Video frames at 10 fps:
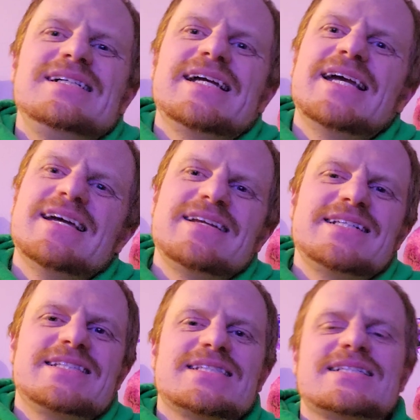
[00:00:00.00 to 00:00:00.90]
And
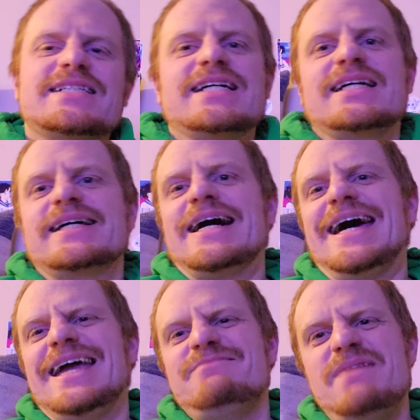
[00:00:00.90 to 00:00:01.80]
it's
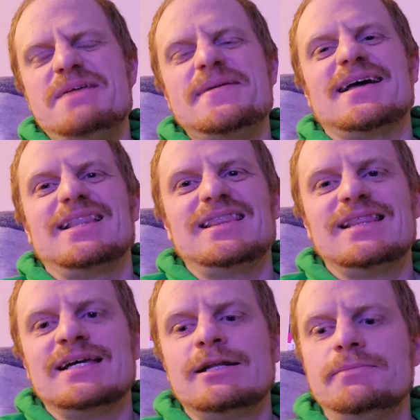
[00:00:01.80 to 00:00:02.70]
maybe a
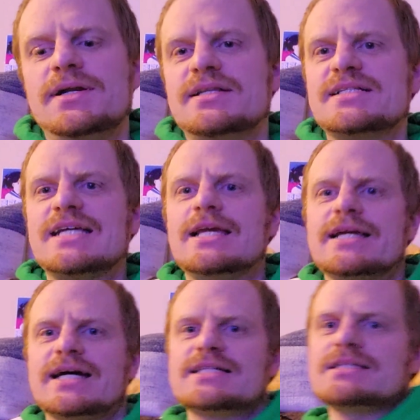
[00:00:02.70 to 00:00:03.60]
little bit of the same
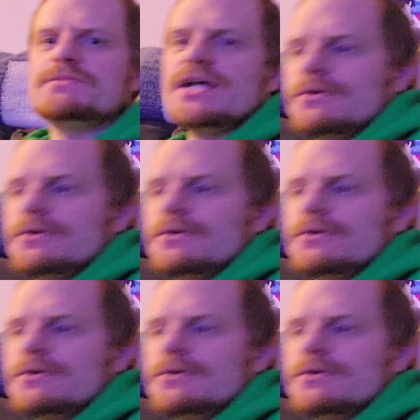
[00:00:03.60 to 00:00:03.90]
concept.